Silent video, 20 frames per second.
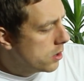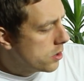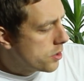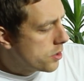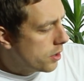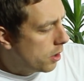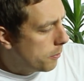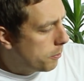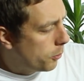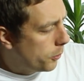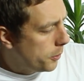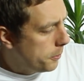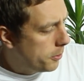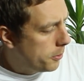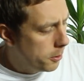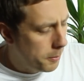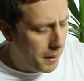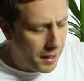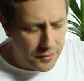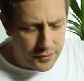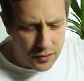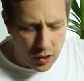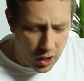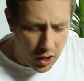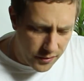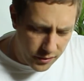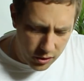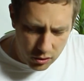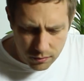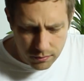So I'll probably put
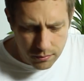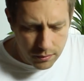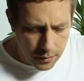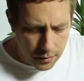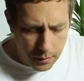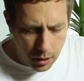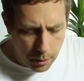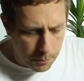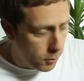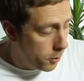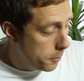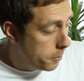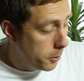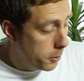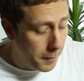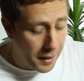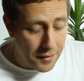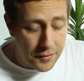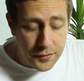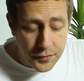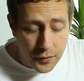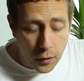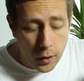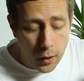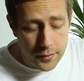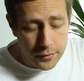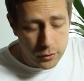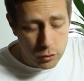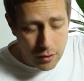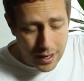about
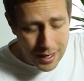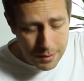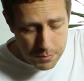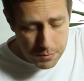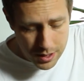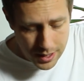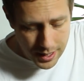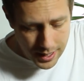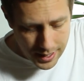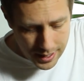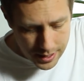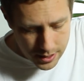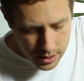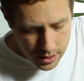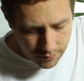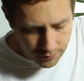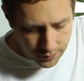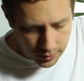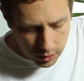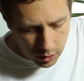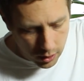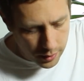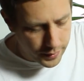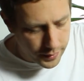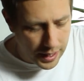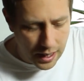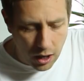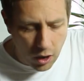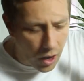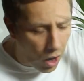5 grams in here, something like
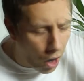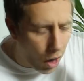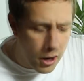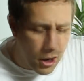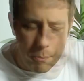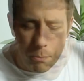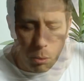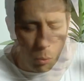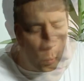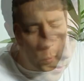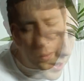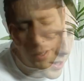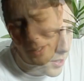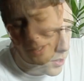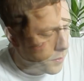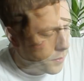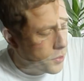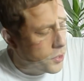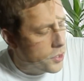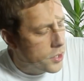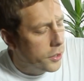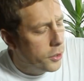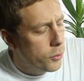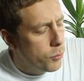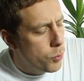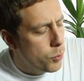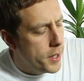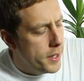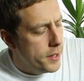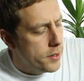that. I eyeball it. Yeah, so I've just done the
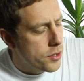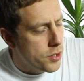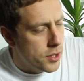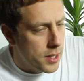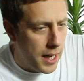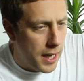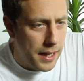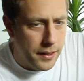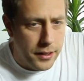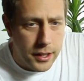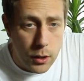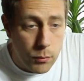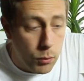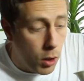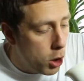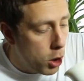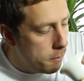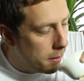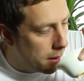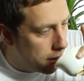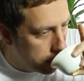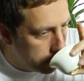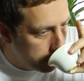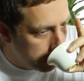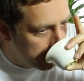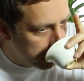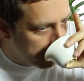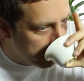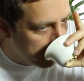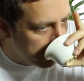rinse, and the aroma
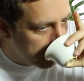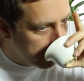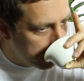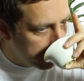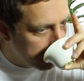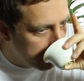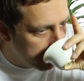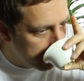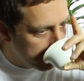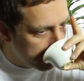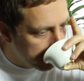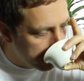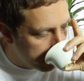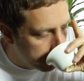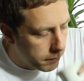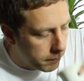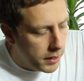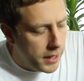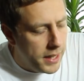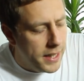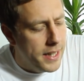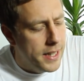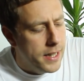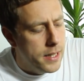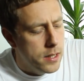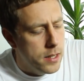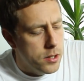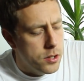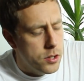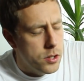
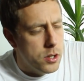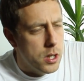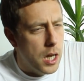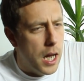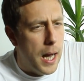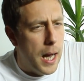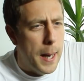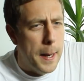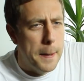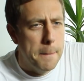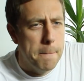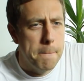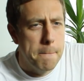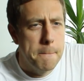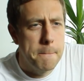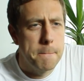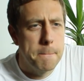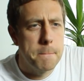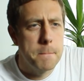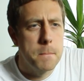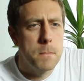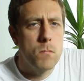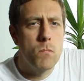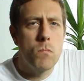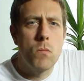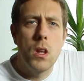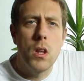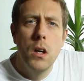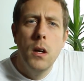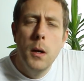is
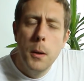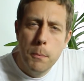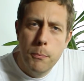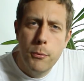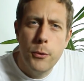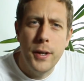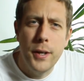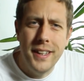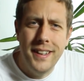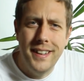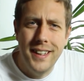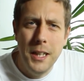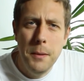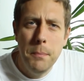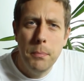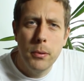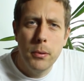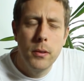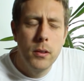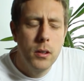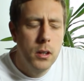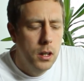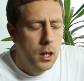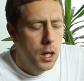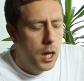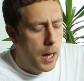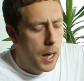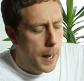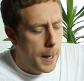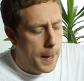pretty deep,
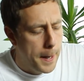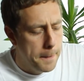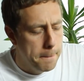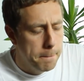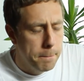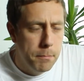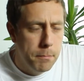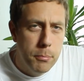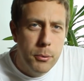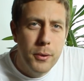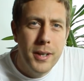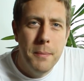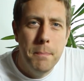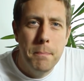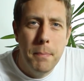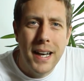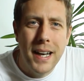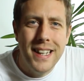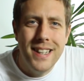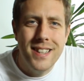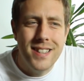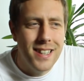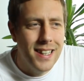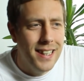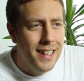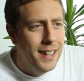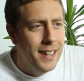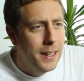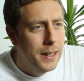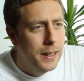pretty
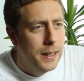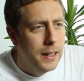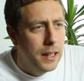bassy.